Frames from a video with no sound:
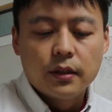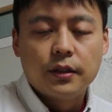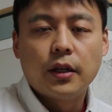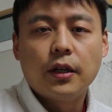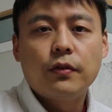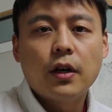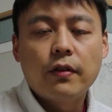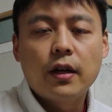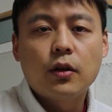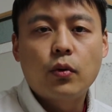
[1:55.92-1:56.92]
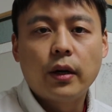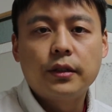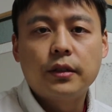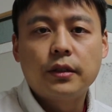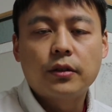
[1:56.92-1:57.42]
So if you have any
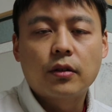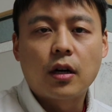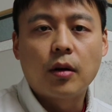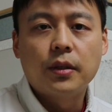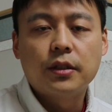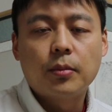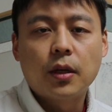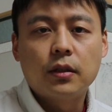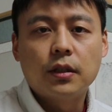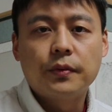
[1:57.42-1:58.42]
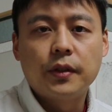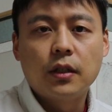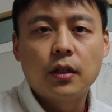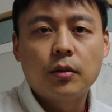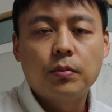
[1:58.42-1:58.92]
questions or comments about this
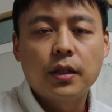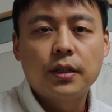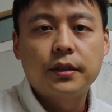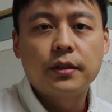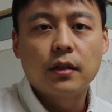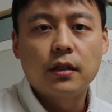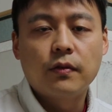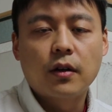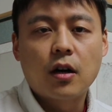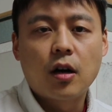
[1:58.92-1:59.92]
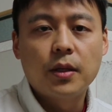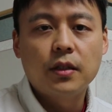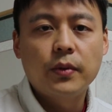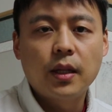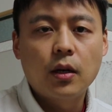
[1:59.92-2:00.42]
video, please leave a
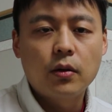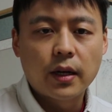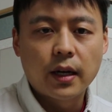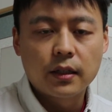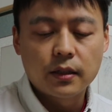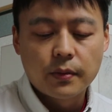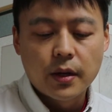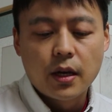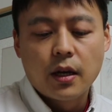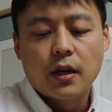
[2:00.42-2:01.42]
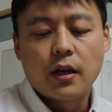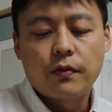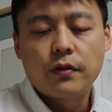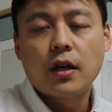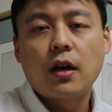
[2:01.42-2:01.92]
comment below. And
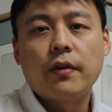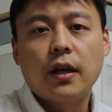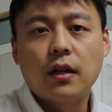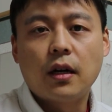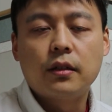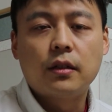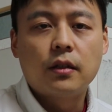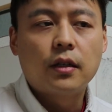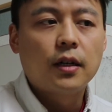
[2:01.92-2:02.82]
if you have any other